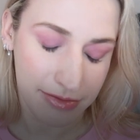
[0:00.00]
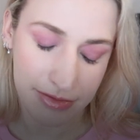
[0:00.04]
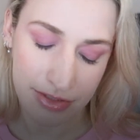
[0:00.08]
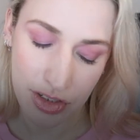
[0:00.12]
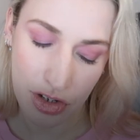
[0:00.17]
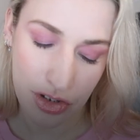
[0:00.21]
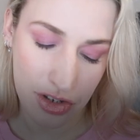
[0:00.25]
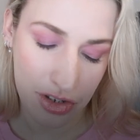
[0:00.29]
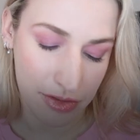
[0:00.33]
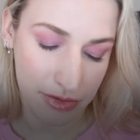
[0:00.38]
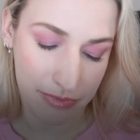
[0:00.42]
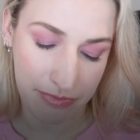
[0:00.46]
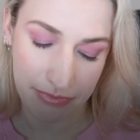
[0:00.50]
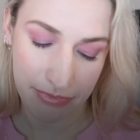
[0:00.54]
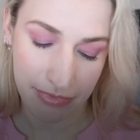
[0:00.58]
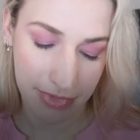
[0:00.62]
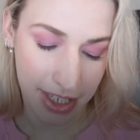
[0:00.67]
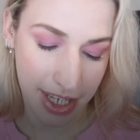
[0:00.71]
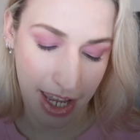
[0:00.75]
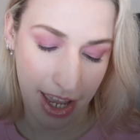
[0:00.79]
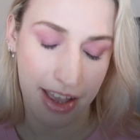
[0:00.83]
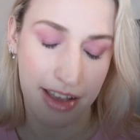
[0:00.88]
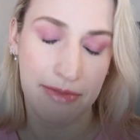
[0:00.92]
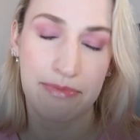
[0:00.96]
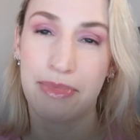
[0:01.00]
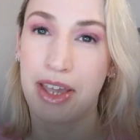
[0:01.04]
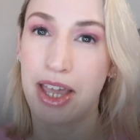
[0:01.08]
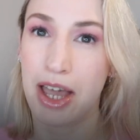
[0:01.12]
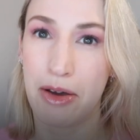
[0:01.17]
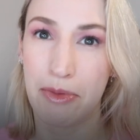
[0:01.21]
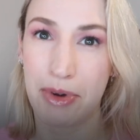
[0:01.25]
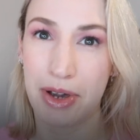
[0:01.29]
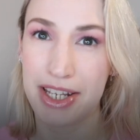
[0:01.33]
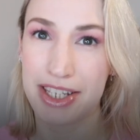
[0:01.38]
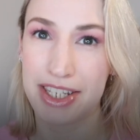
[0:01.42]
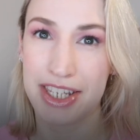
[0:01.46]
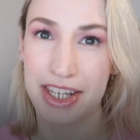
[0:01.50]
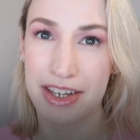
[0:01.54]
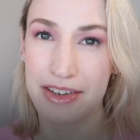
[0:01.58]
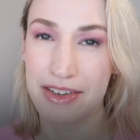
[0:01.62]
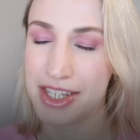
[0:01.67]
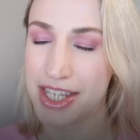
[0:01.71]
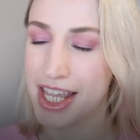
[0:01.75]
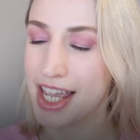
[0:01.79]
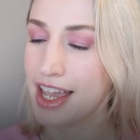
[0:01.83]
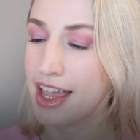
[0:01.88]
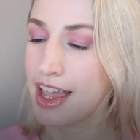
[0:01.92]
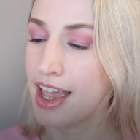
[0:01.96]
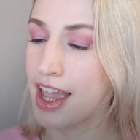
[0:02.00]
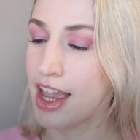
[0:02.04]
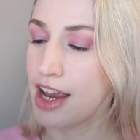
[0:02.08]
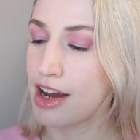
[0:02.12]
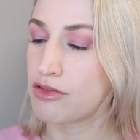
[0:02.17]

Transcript: Just, yeah, can't wait to use it.